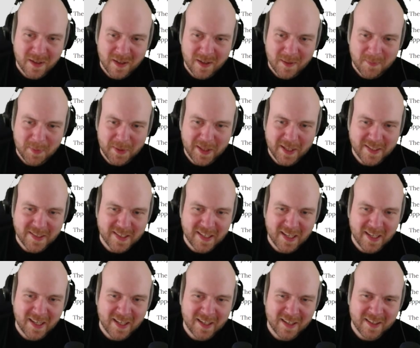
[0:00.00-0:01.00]
but that's
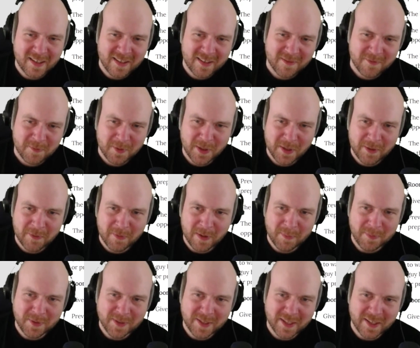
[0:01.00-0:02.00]
not really
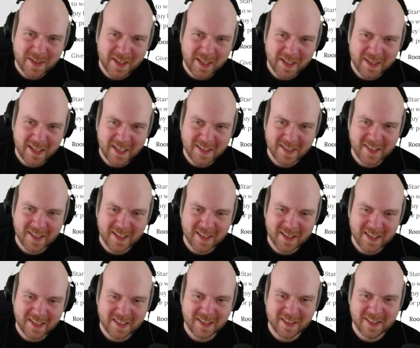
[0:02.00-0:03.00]

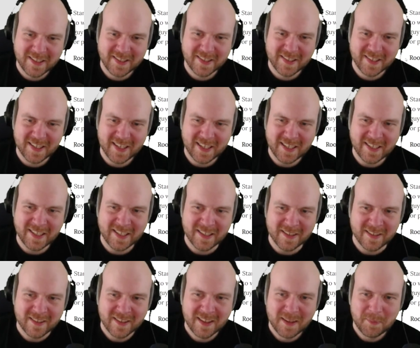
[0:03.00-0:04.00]
this is an
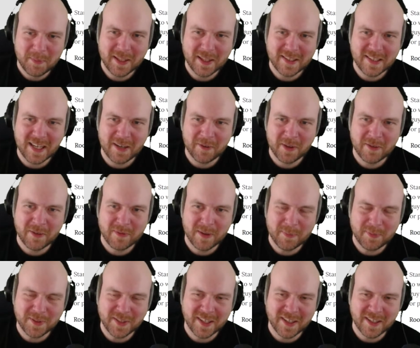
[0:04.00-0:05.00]
idea, but that's not really
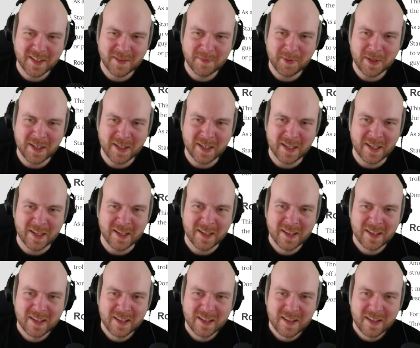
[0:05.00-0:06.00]
represented by
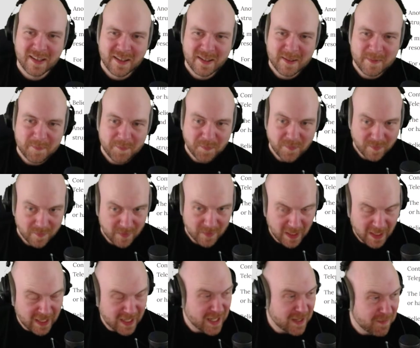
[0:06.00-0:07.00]

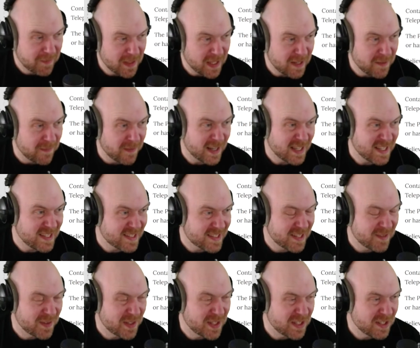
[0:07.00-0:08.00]
any of the advice
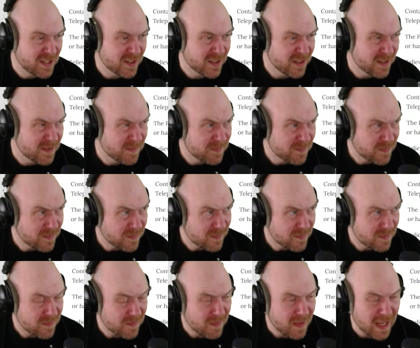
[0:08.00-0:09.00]
given here.
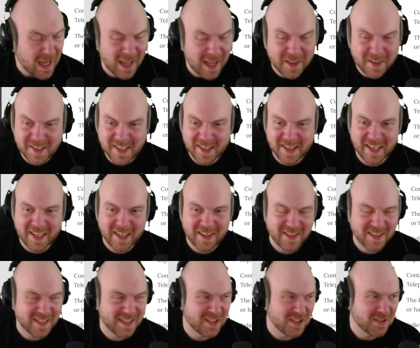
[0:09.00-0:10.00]
And there's nothing here
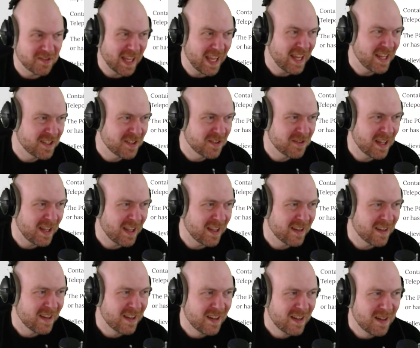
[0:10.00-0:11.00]
that says you can't do
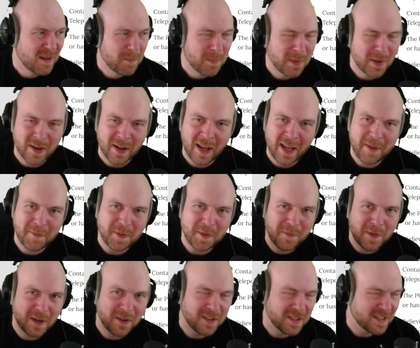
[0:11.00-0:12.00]
that, but I have to
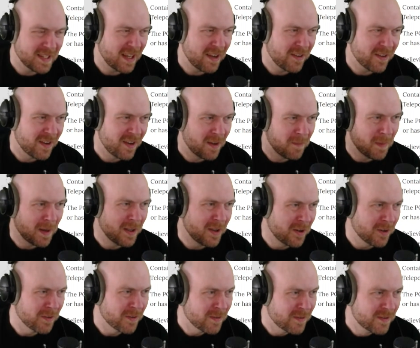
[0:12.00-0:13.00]
figure this out on my
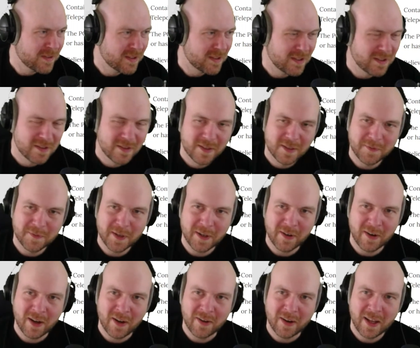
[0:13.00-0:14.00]
own to figure
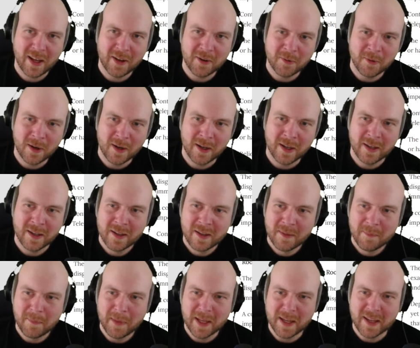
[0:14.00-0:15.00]
out how do I
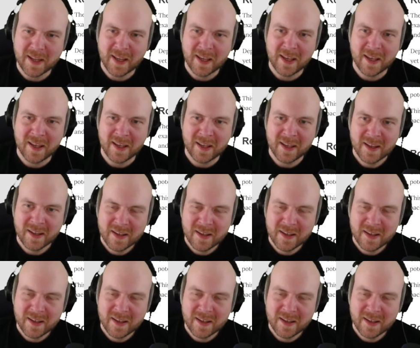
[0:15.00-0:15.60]
make a